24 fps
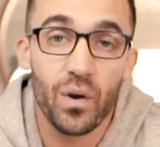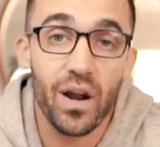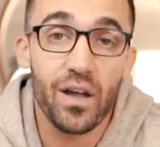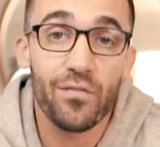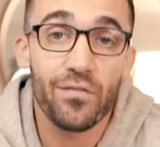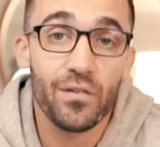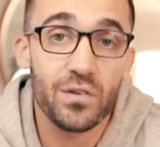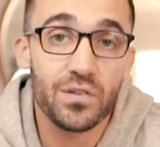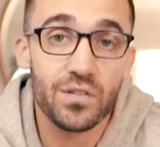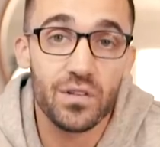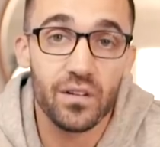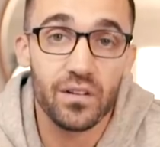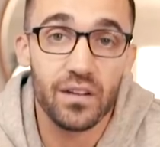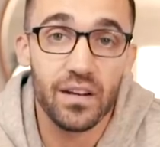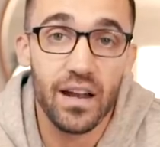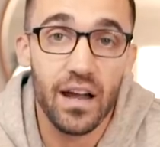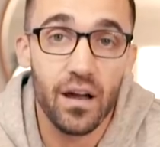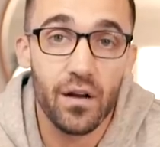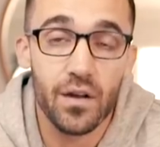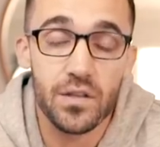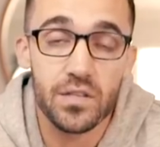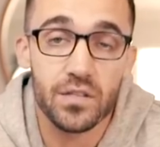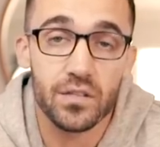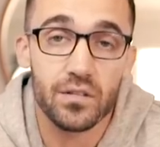When I first started
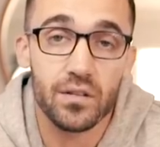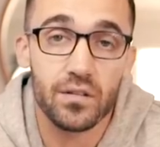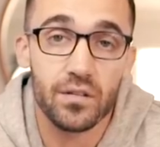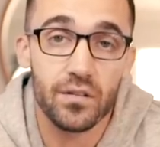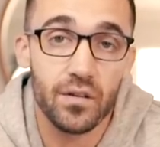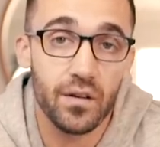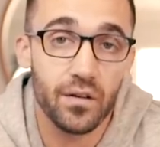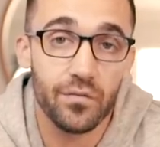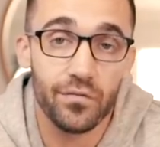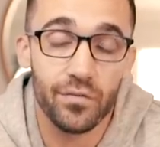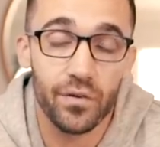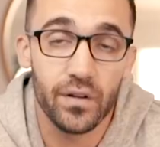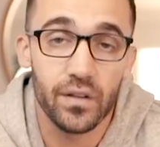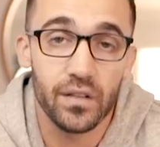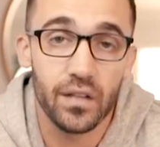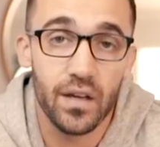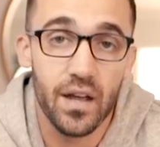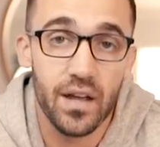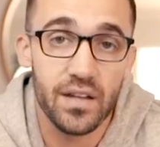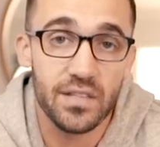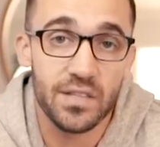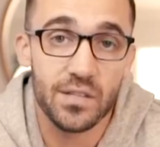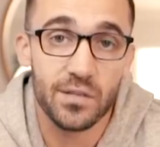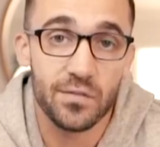out as a
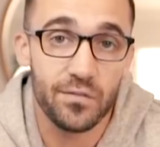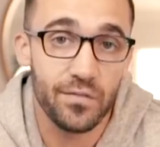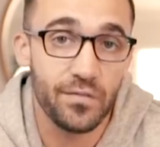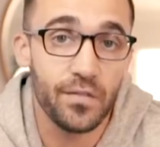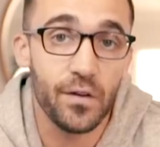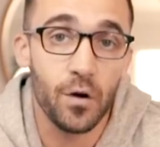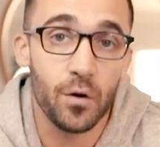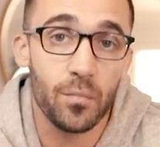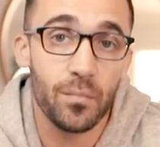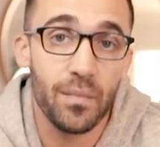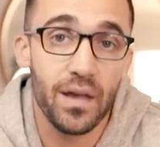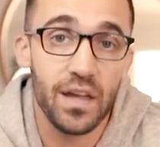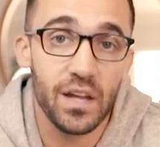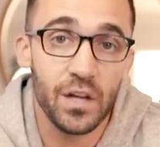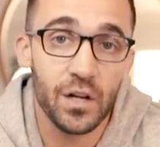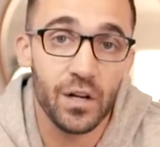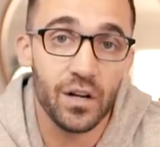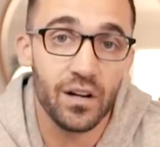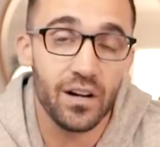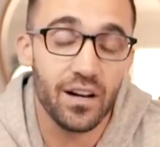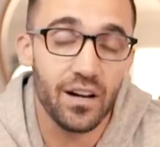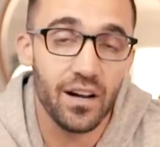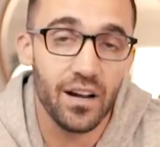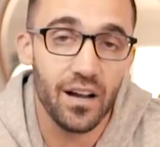freelance
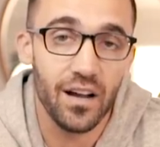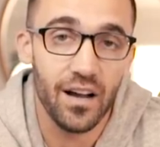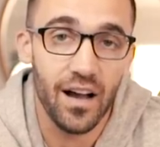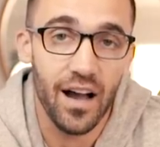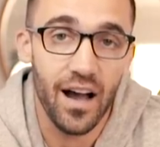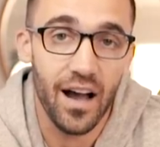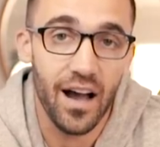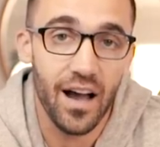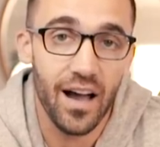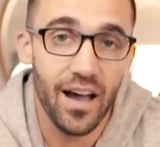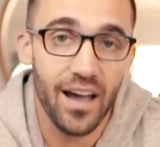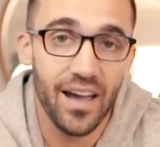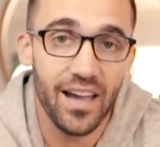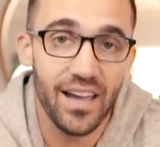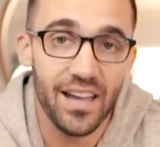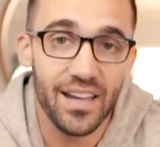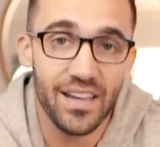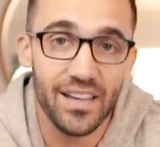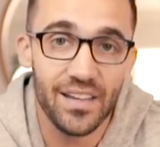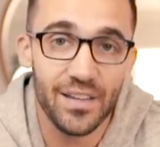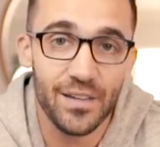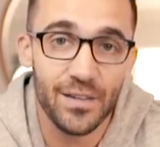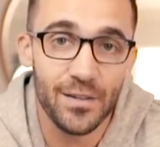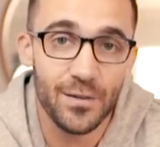filmmaker,
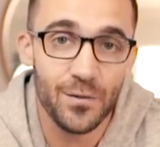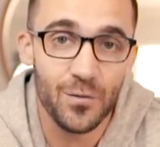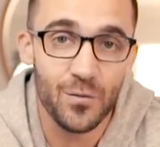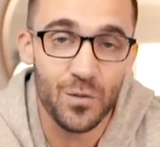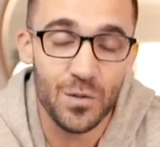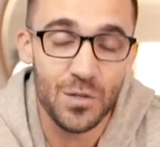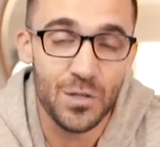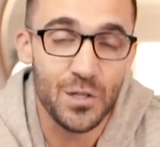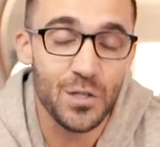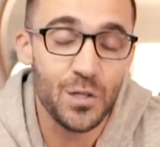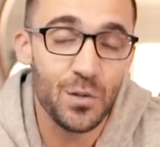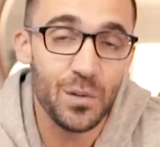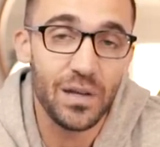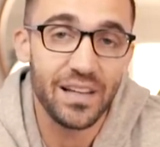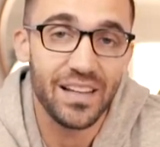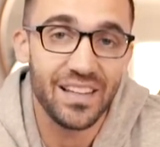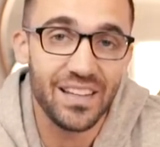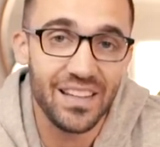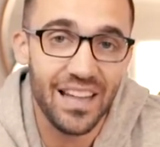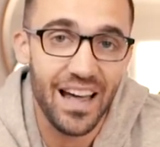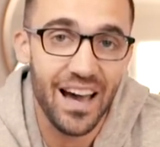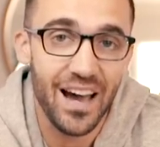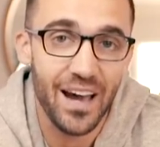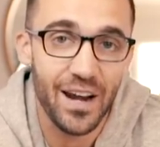I was doing
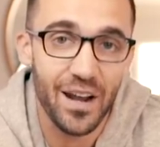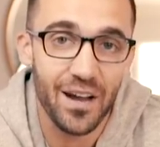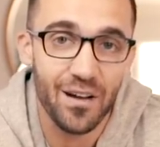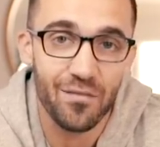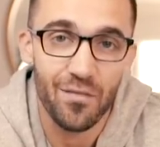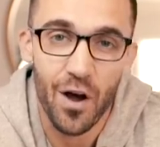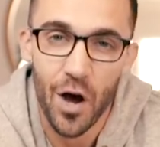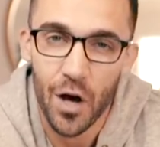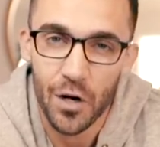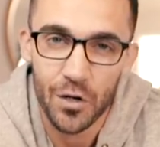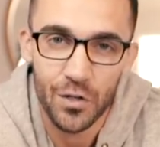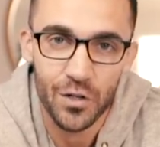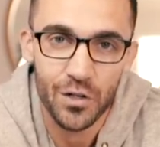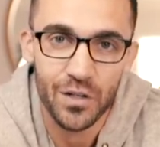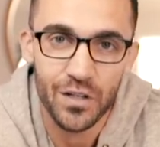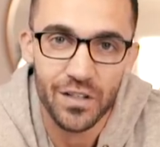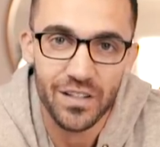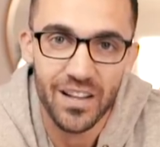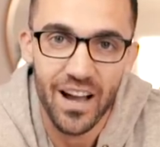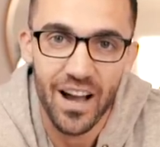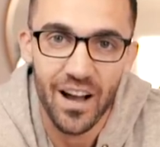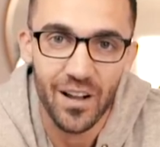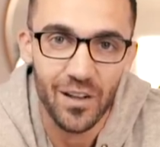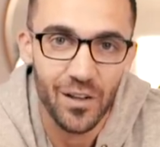a lot of
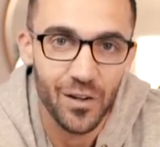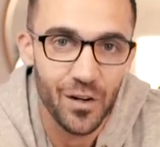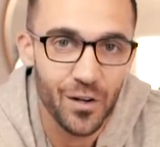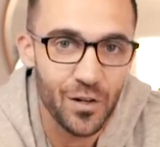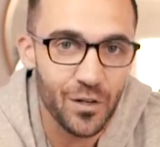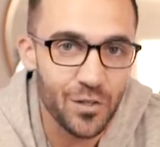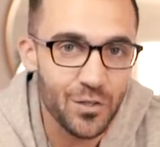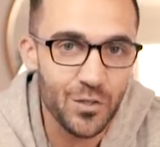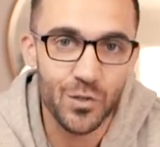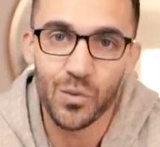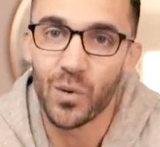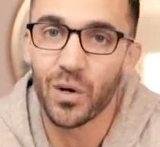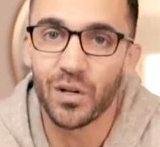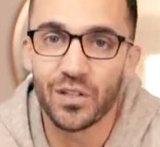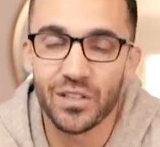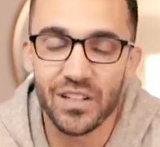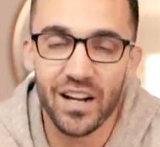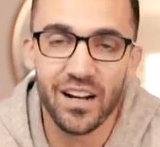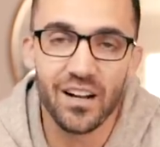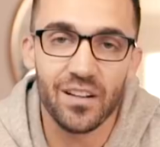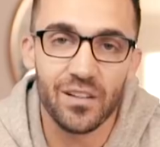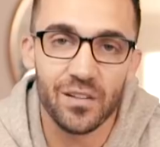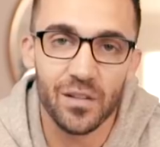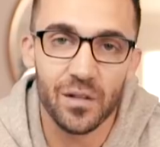$100,
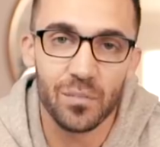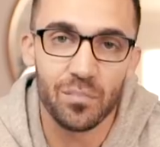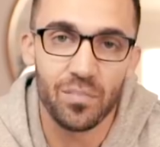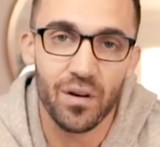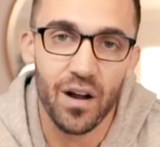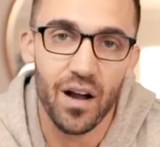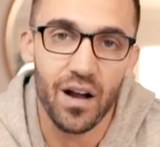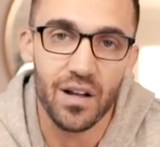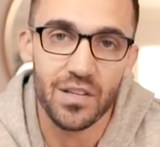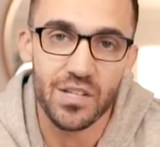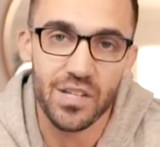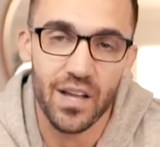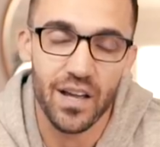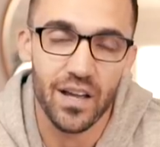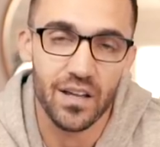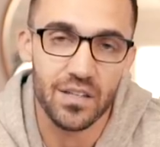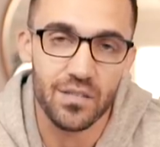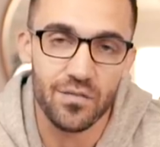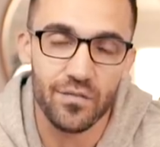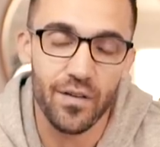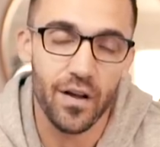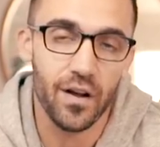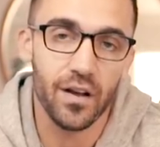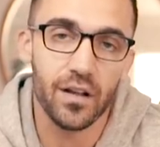$200
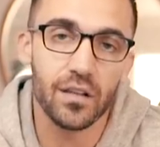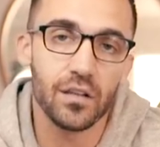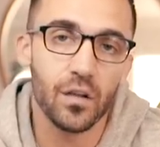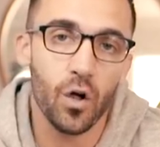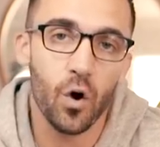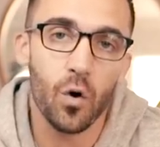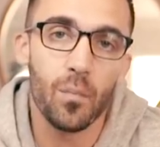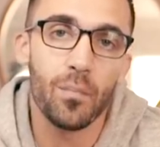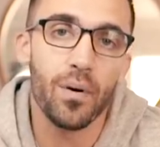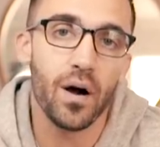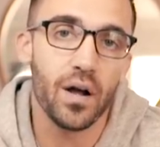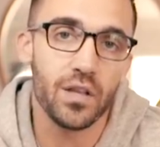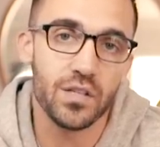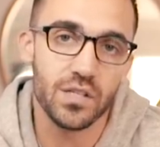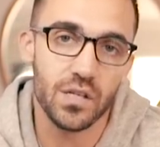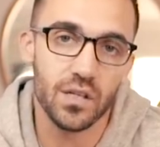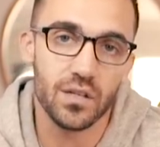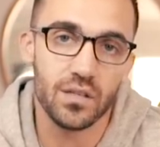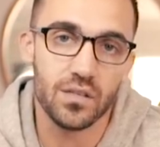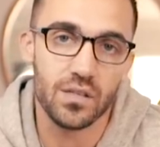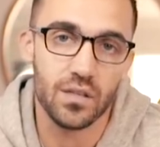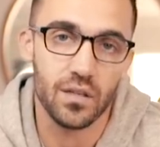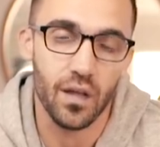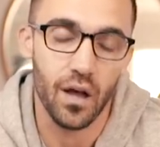projects, very low
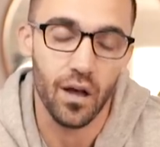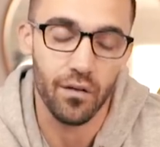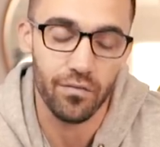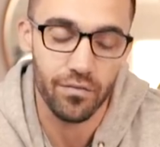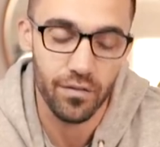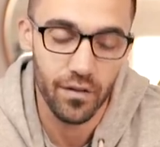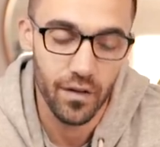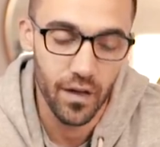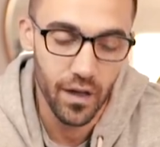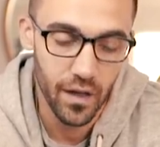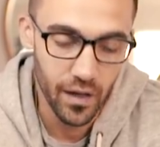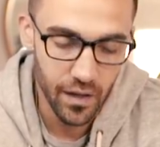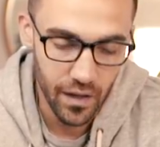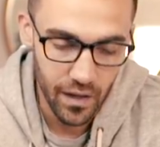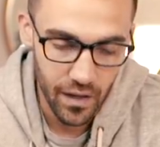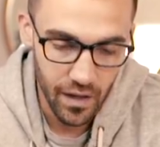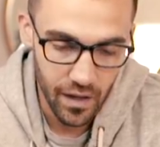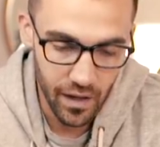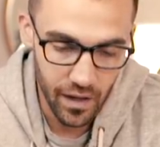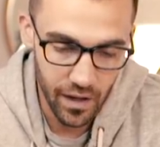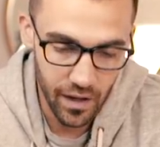budget stuff.